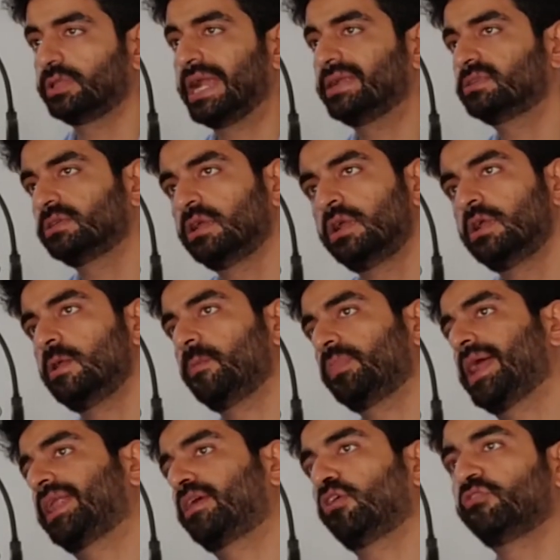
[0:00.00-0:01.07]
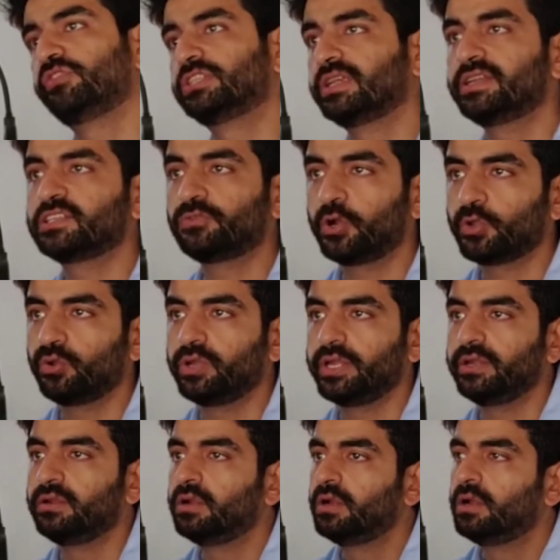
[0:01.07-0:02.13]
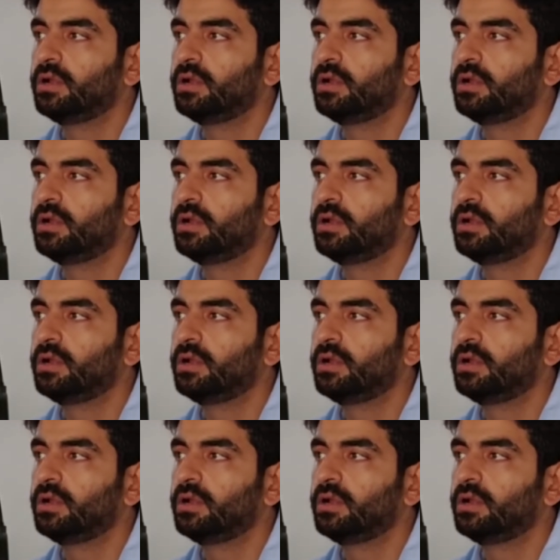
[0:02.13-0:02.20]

So that's, that kind of vision is what you need.